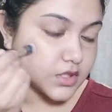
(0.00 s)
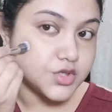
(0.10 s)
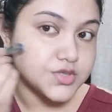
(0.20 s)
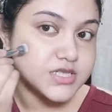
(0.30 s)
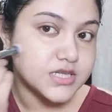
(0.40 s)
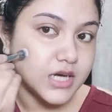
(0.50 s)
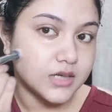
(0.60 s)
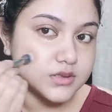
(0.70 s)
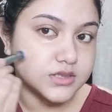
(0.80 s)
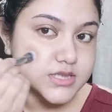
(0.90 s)
You see
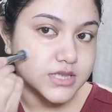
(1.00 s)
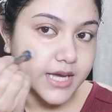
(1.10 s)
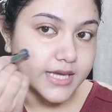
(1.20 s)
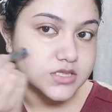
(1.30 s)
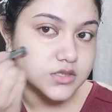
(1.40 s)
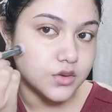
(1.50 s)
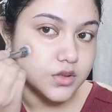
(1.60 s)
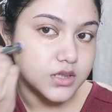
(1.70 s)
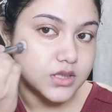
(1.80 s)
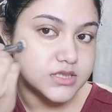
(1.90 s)
how this has
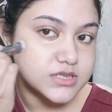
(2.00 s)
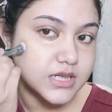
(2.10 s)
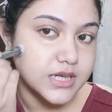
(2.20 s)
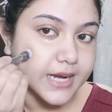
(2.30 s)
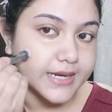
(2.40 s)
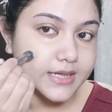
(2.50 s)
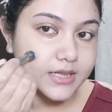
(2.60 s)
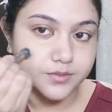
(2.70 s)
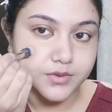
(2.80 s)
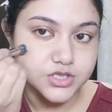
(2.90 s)
got a
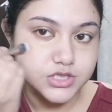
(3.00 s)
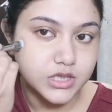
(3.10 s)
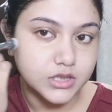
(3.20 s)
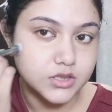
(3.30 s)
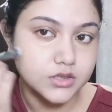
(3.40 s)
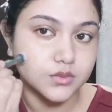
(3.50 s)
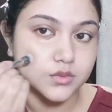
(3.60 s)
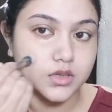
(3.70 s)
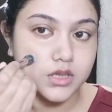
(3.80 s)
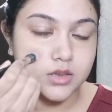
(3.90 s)
slightly peachy
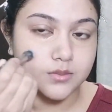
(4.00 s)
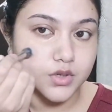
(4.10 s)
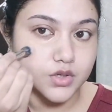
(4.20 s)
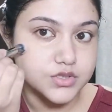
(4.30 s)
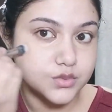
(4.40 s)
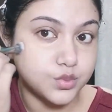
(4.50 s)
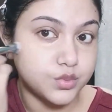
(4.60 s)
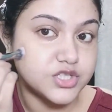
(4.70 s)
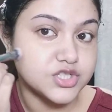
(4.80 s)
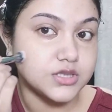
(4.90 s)
undertone, because of
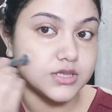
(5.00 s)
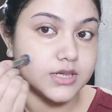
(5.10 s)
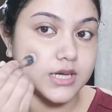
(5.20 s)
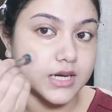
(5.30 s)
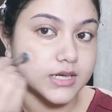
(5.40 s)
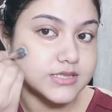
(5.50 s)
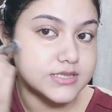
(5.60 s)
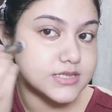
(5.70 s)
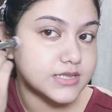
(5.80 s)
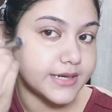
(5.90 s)
which the
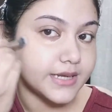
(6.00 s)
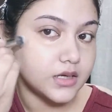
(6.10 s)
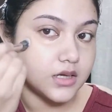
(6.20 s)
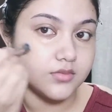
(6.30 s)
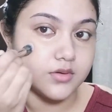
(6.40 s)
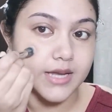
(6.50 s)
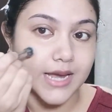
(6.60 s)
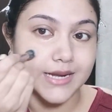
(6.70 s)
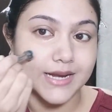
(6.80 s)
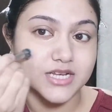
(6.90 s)
darkness is getting covered
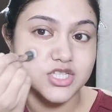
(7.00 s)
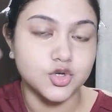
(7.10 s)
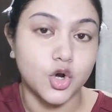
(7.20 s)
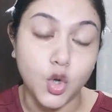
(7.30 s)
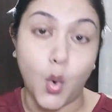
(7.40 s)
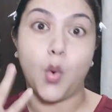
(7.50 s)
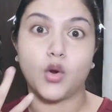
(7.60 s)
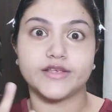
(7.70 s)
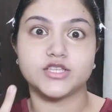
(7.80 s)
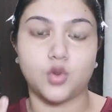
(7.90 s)
and it's not
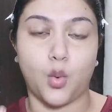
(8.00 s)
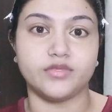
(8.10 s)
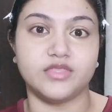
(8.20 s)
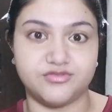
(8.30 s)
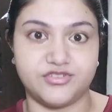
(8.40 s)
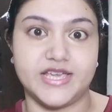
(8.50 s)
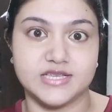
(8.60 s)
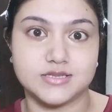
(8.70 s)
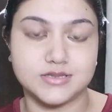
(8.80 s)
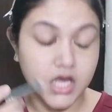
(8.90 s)
orange on the
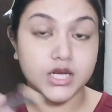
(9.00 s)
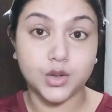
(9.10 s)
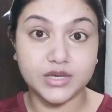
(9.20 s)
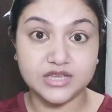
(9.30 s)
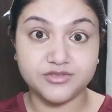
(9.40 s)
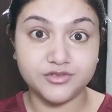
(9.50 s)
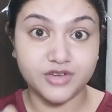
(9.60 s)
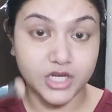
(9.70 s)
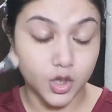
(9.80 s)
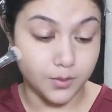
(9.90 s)
face. Now even
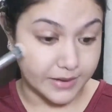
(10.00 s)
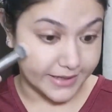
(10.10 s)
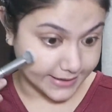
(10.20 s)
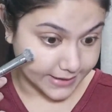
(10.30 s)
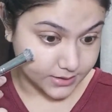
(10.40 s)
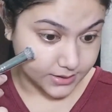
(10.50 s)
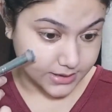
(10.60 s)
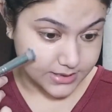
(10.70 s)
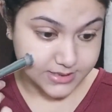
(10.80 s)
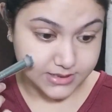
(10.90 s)
when you're blending the
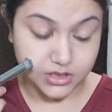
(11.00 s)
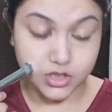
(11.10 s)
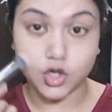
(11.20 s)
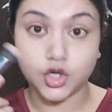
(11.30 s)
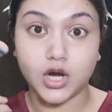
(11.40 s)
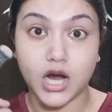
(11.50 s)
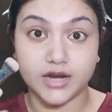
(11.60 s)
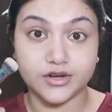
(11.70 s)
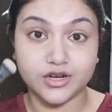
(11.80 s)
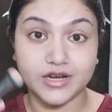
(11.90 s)
concealer on your
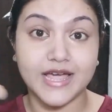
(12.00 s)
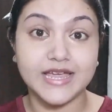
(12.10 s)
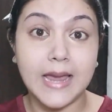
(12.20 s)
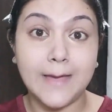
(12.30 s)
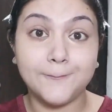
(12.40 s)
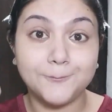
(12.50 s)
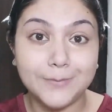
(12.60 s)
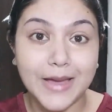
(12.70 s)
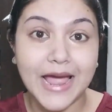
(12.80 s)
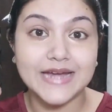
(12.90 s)
under eye,
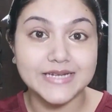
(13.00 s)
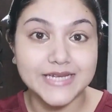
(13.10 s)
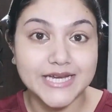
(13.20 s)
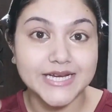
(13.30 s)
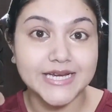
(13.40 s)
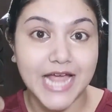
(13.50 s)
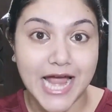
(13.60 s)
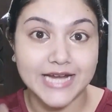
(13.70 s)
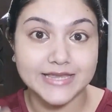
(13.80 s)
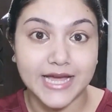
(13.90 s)
pat it
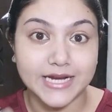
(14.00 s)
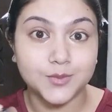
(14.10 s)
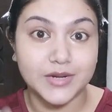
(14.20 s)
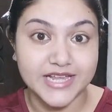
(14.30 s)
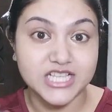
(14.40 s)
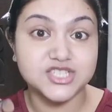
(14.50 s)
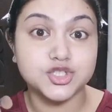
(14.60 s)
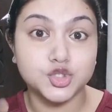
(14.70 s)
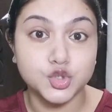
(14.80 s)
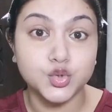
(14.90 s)
at that
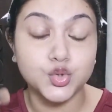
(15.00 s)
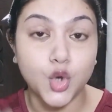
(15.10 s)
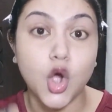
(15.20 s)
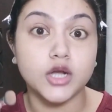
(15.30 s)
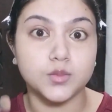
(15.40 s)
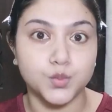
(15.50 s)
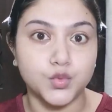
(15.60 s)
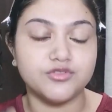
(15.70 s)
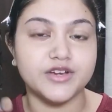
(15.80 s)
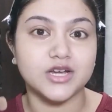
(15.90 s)
place. Do not
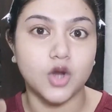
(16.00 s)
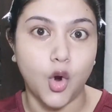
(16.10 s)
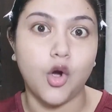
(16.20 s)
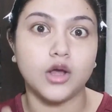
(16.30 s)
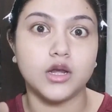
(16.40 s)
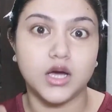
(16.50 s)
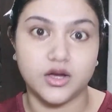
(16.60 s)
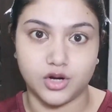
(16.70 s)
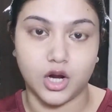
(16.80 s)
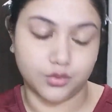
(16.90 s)
move it all
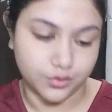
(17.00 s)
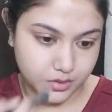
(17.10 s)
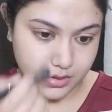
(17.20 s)
around.